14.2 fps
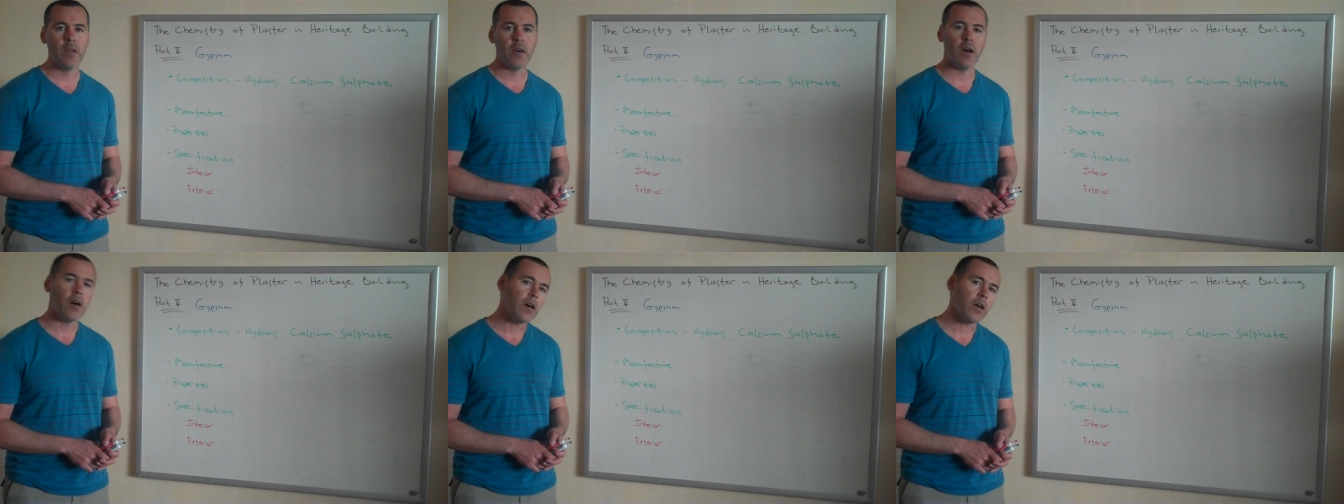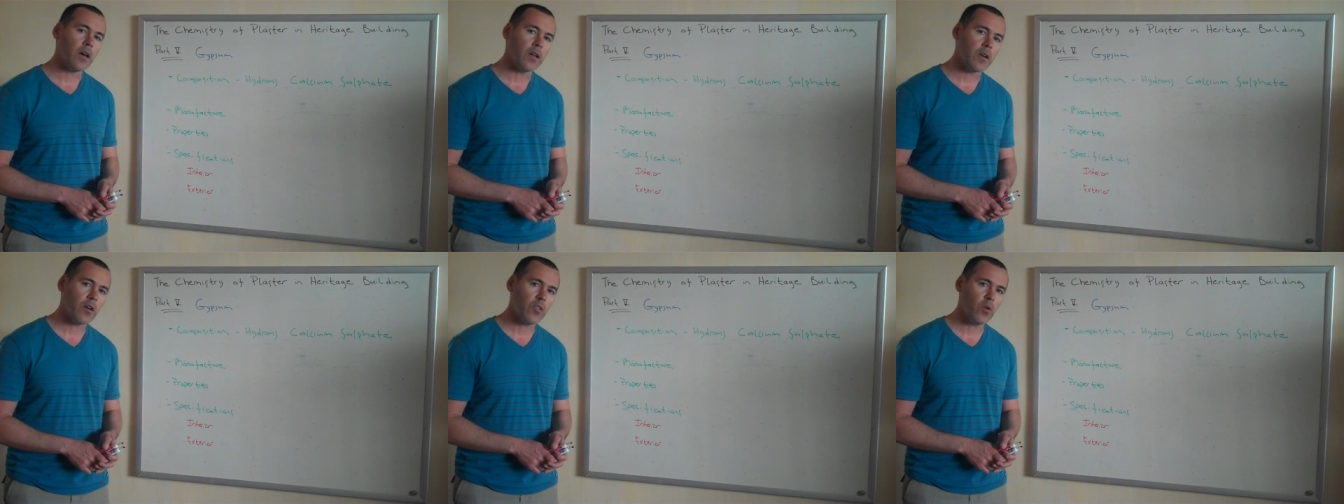Uh,
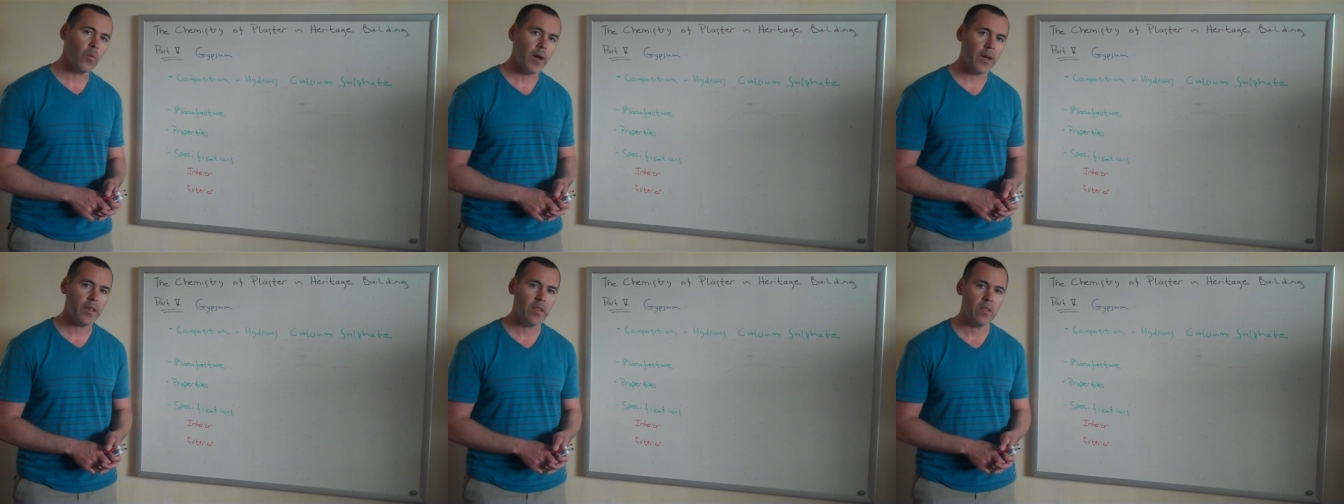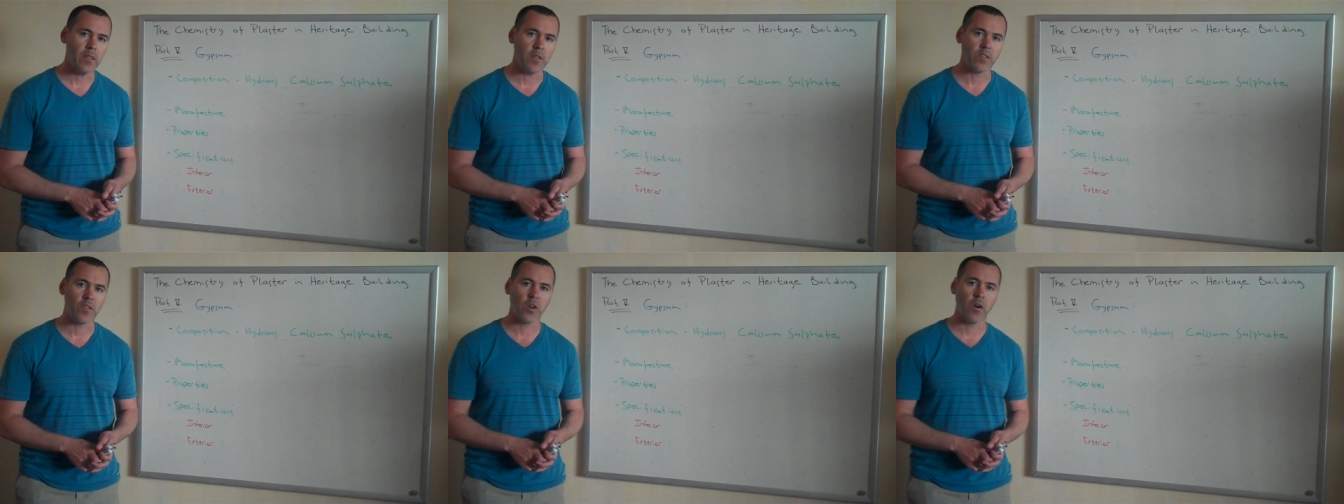another way
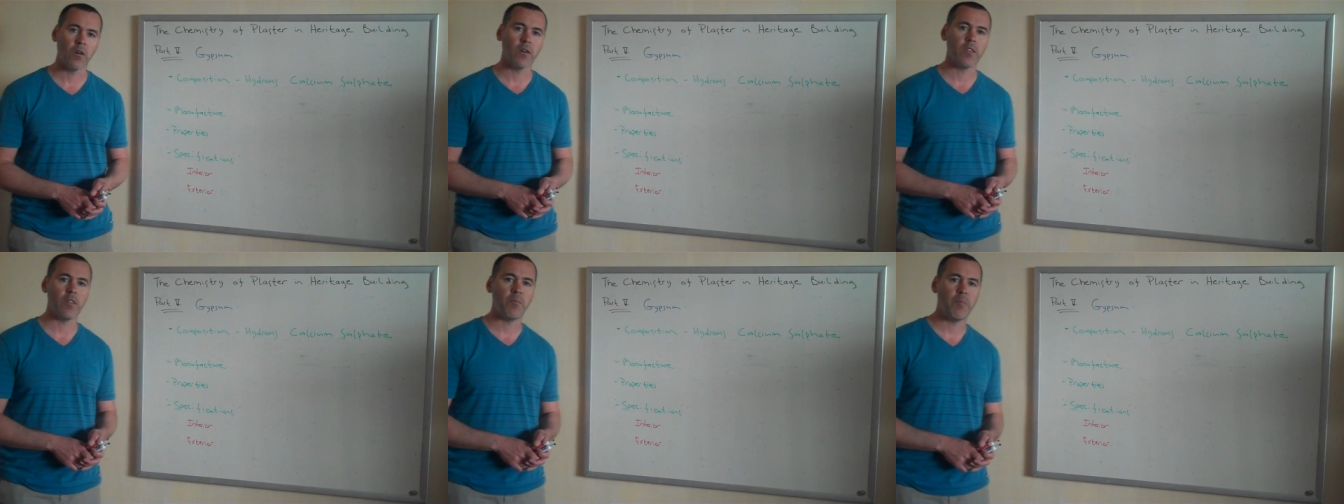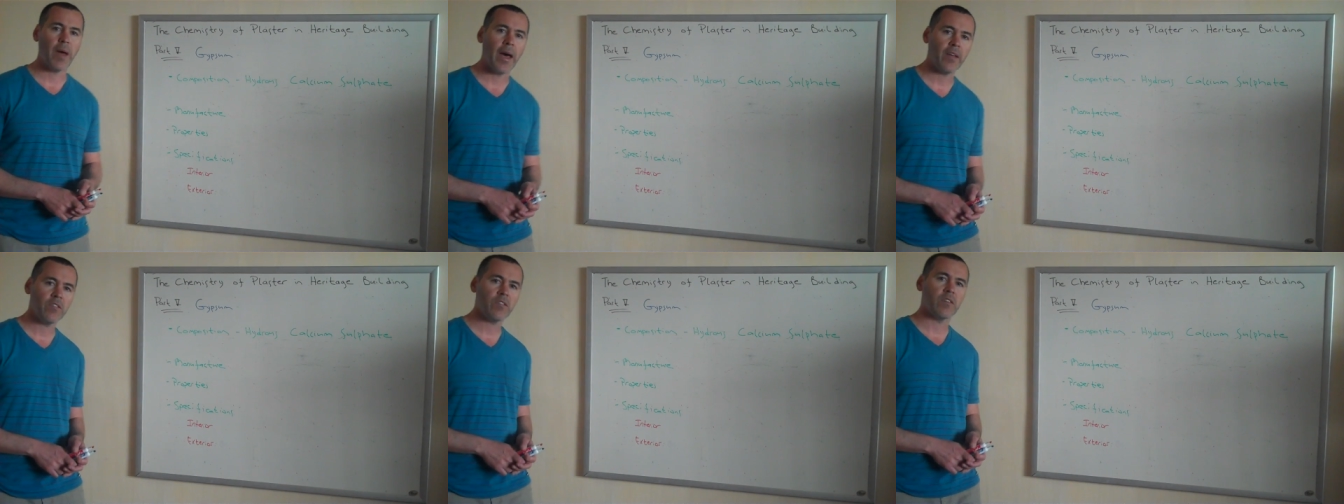that's occurred in the
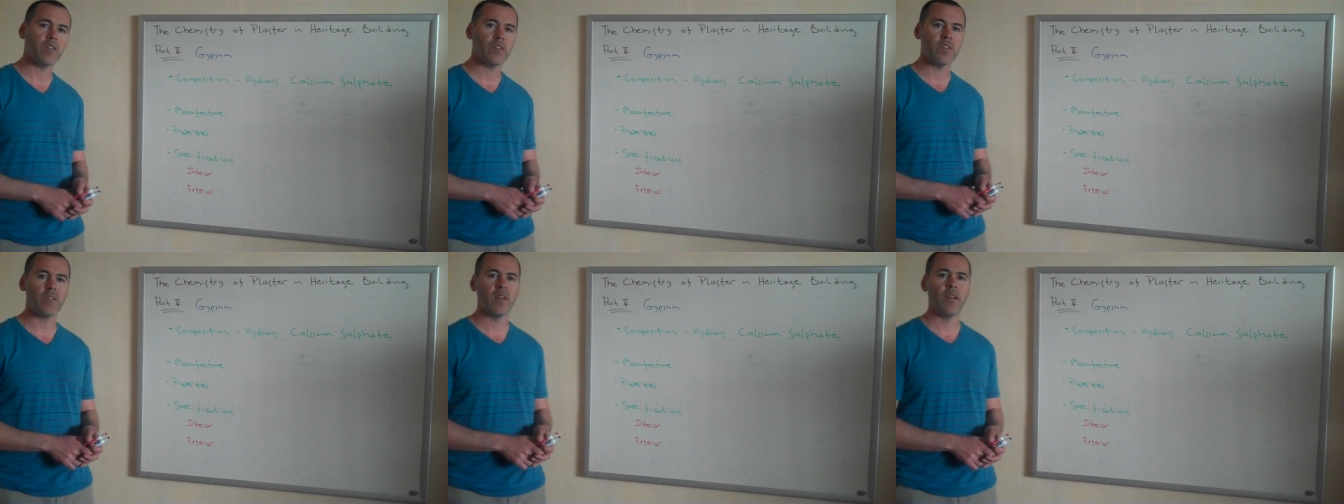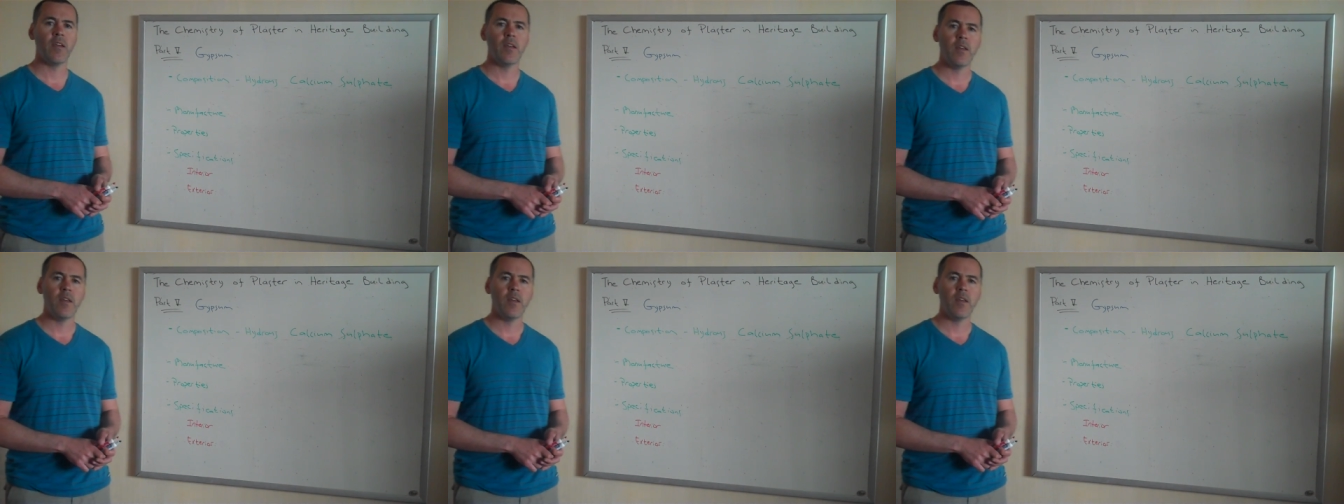past is